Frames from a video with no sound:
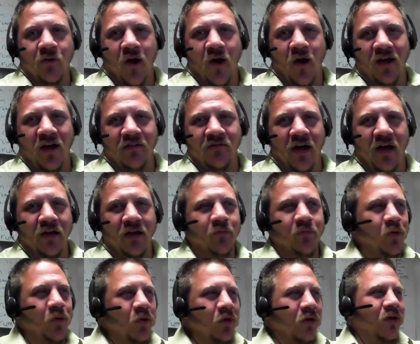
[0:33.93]
quite
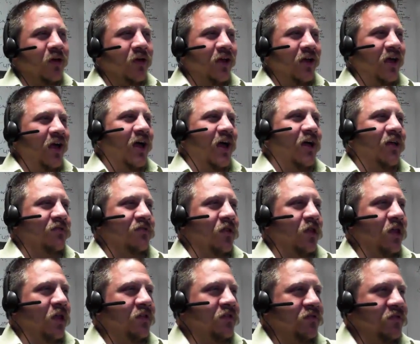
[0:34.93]
valuable. So
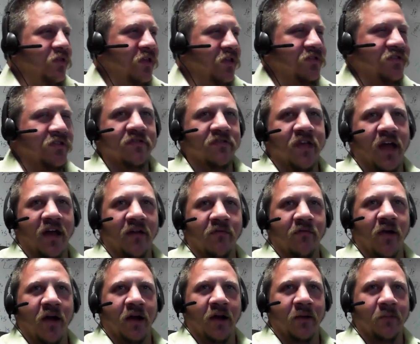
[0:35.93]
let's just dive
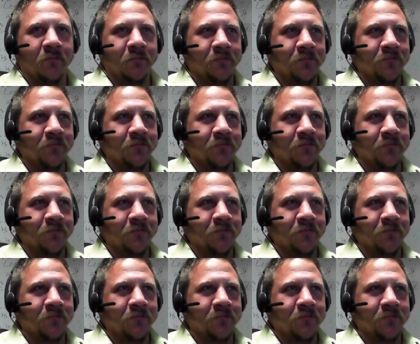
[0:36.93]
right in.